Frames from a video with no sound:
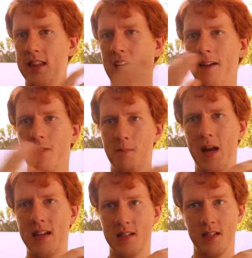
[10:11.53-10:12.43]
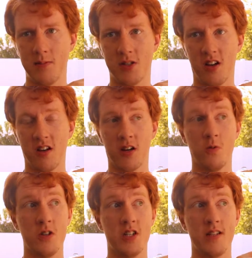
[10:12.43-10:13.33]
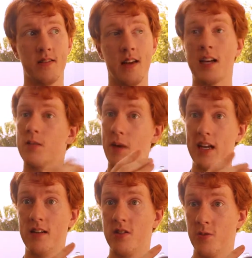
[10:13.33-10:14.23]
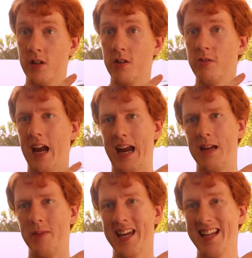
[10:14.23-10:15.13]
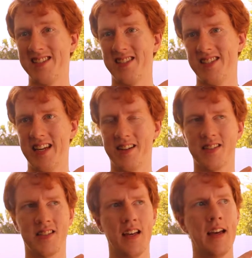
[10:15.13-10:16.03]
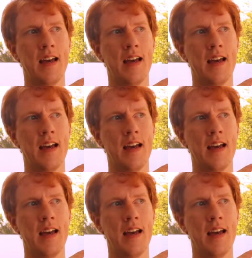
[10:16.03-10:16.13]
They have the main Team Sonic, which is expanded to include Amy and Styx.